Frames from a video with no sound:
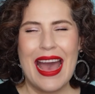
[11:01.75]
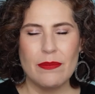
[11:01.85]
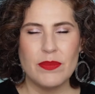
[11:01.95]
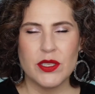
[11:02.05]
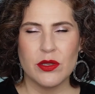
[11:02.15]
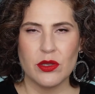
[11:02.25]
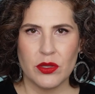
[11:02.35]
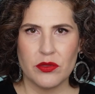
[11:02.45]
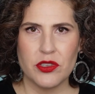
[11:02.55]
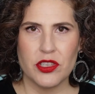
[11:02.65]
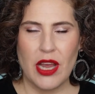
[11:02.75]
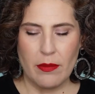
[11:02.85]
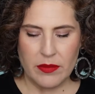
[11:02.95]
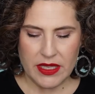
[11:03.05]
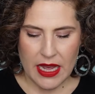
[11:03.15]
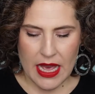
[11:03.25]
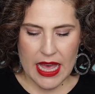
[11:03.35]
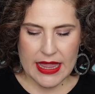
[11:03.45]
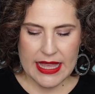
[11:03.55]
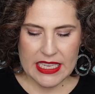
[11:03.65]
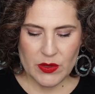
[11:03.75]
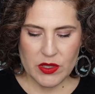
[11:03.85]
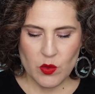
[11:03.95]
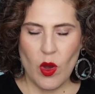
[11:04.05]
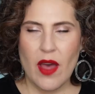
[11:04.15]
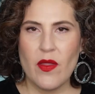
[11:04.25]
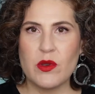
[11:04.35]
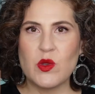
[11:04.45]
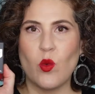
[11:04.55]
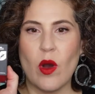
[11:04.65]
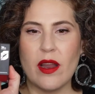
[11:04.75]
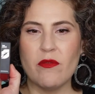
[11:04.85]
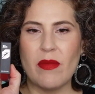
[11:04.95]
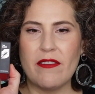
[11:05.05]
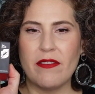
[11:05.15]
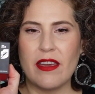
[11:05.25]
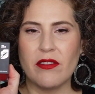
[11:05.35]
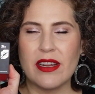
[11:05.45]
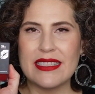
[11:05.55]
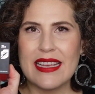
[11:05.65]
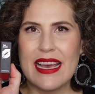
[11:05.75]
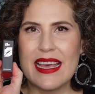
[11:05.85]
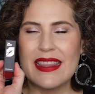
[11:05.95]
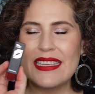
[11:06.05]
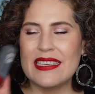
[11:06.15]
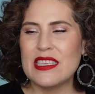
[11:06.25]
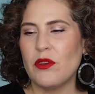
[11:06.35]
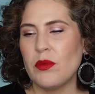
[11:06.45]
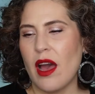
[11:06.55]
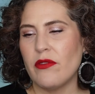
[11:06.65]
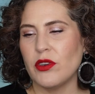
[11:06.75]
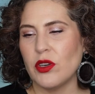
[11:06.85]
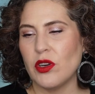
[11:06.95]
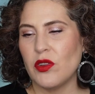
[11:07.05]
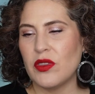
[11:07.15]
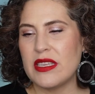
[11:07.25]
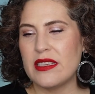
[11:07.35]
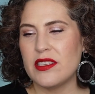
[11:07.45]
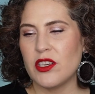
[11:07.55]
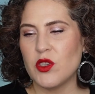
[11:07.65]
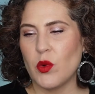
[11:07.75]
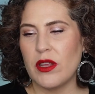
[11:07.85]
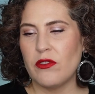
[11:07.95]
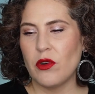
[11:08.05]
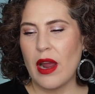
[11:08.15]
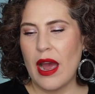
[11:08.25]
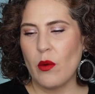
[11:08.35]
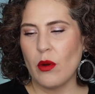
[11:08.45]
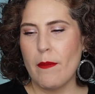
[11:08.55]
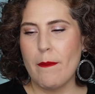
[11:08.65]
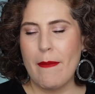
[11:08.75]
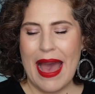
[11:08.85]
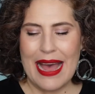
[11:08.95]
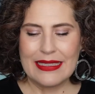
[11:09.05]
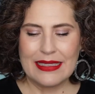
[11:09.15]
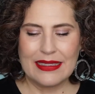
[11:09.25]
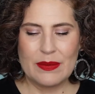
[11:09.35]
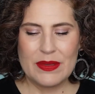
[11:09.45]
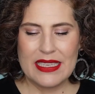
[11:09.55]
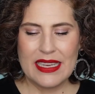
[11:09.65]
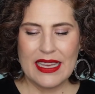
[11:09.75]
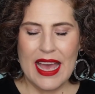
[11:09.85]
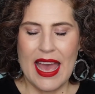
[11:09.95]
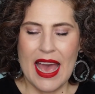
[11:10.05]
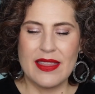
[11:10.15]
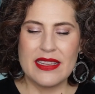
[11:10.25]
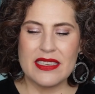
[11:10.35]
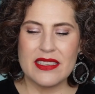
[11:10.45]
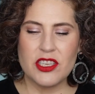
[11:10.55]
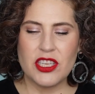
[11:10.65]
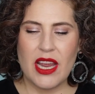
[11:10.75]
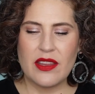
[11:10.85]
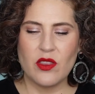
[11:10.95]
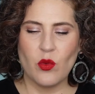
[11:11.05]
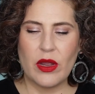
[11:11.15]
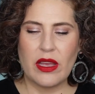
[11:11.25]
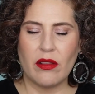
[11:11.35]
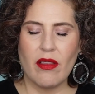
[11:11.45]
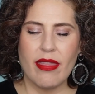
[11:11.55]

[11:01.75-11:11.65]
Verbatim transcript: absolute gems. This was one that was one of my favorites. This is from CoverGirl. This is their 24 hour matte lipstick and this is the shade The Real